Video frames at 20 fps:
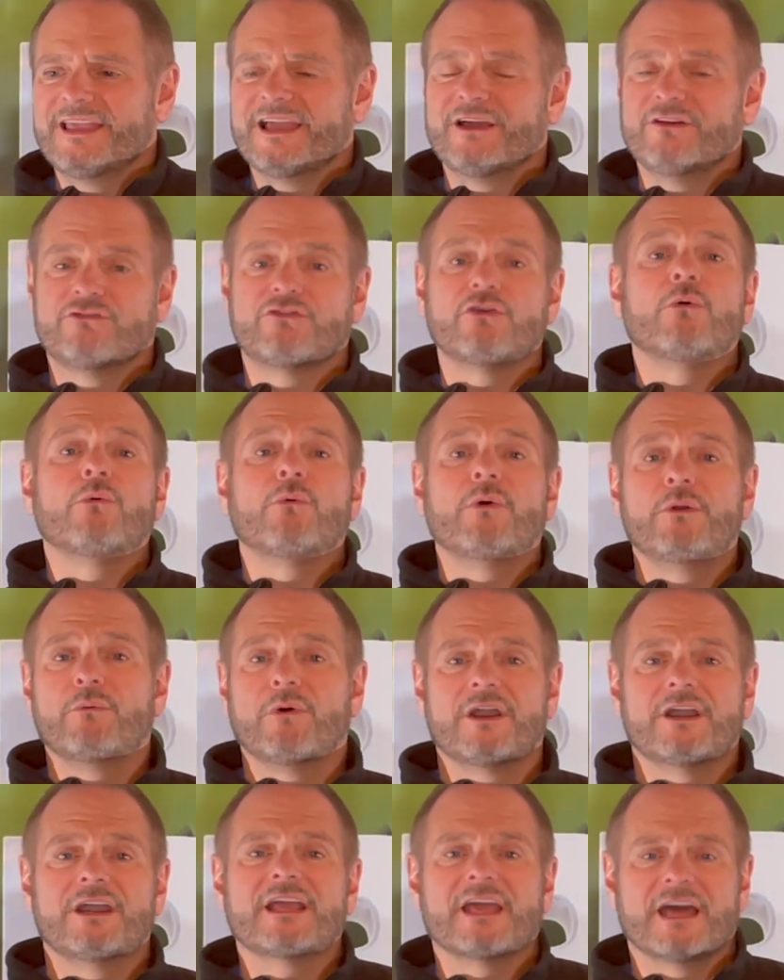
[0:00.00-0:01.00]
So we
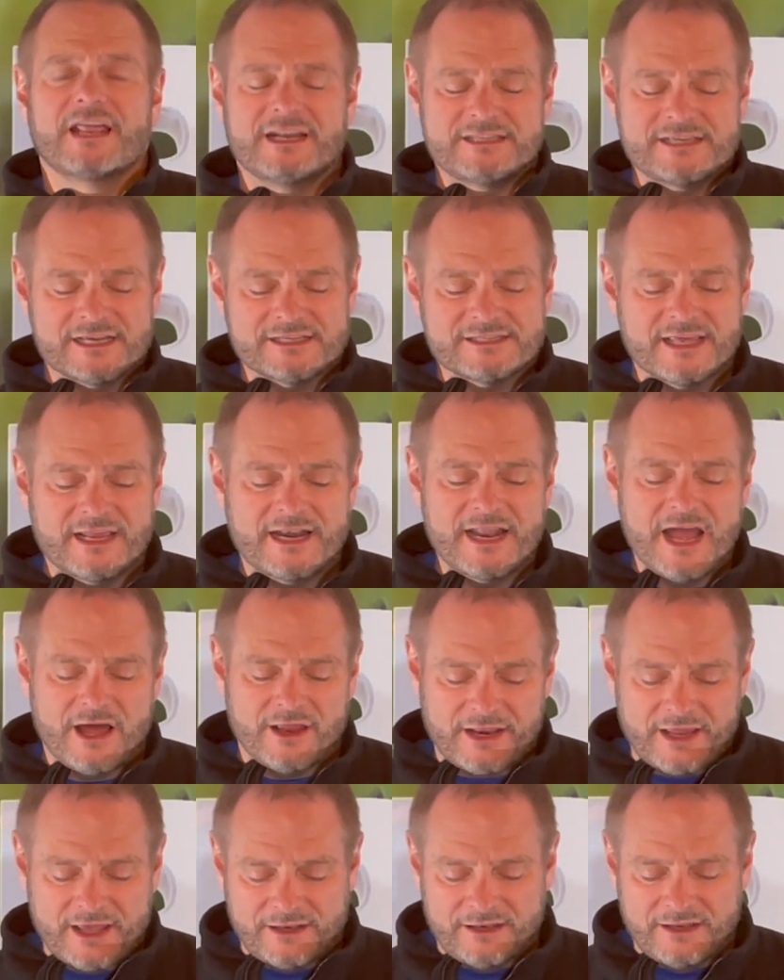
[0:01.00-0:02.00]
wanted to kind of test that
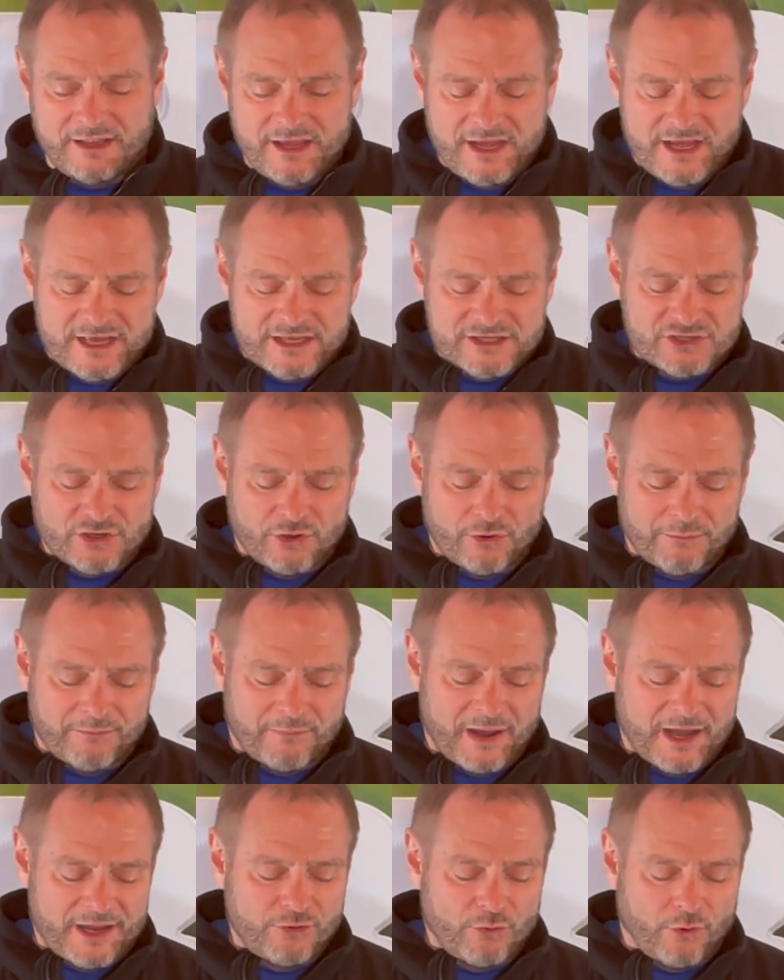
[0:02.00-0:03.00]
out. And so
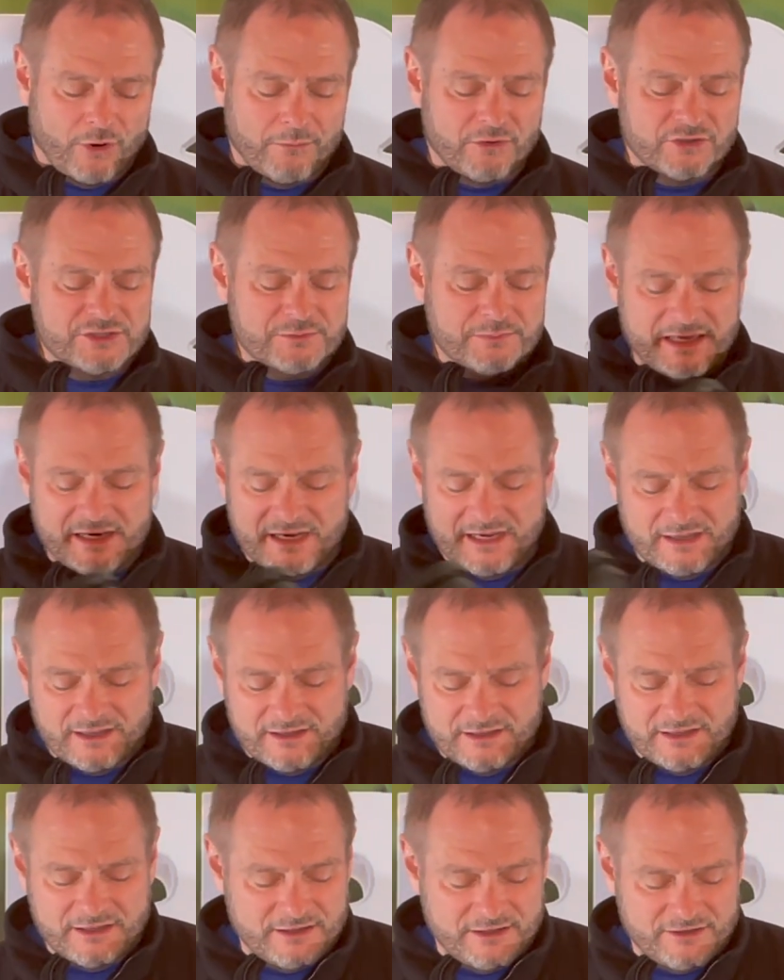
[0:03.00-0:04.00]
my normal
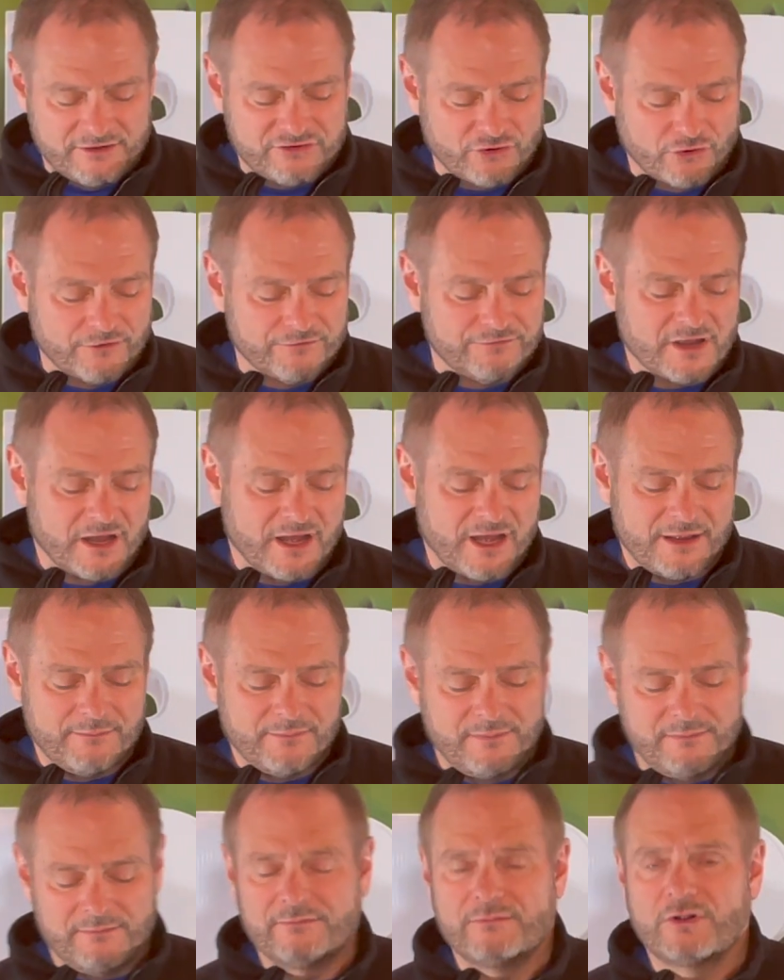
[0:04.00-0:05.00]
serve
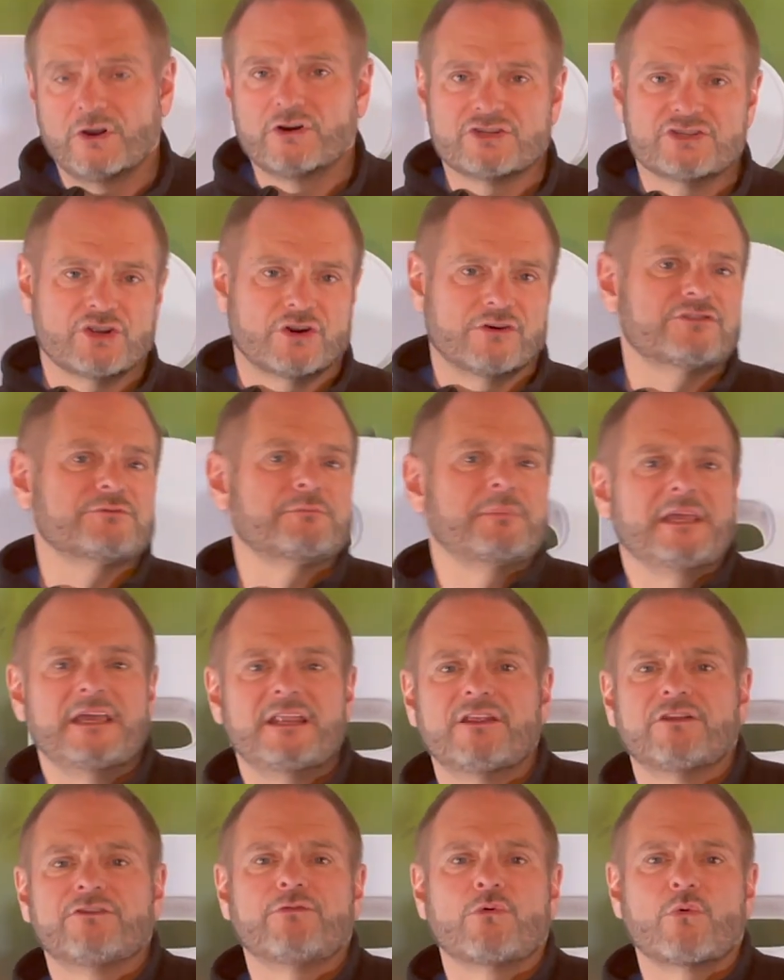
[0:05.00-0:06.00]
time or serve speed
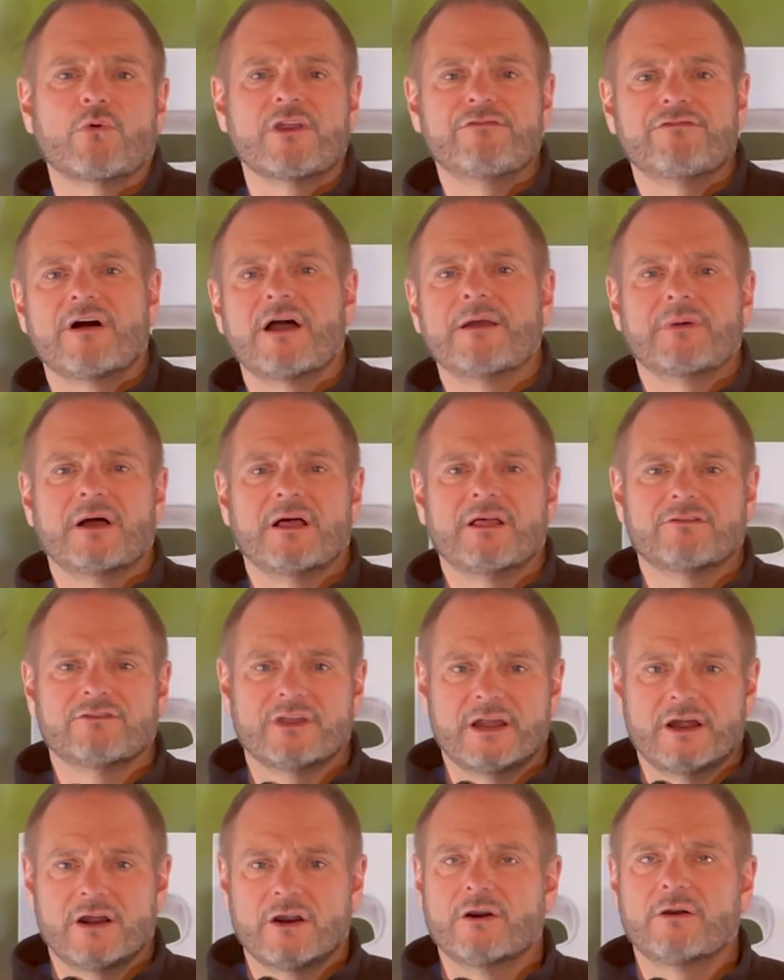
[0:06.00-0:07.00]
is 45 miles an
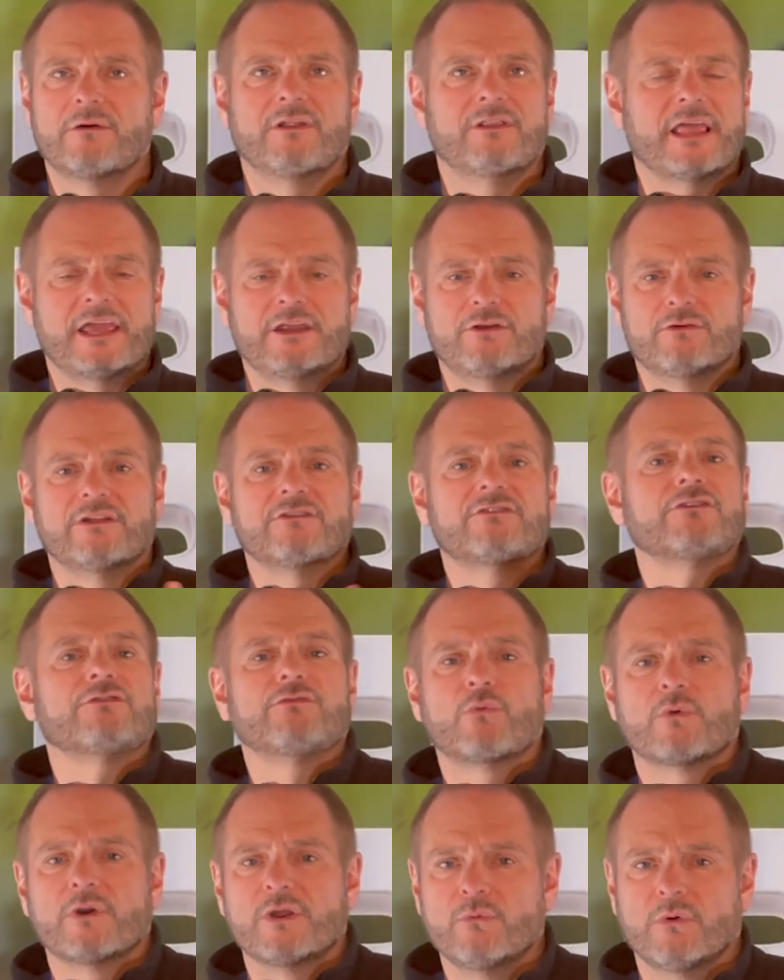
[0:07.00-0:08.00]
hour. Adrian's is
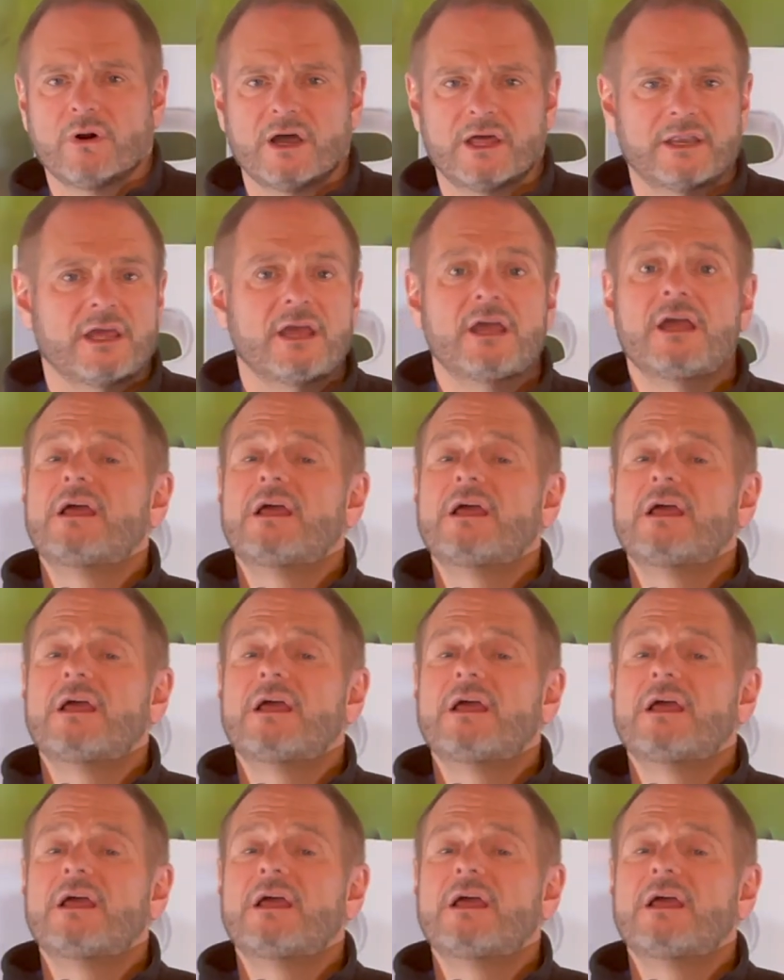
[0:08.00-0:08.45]
41.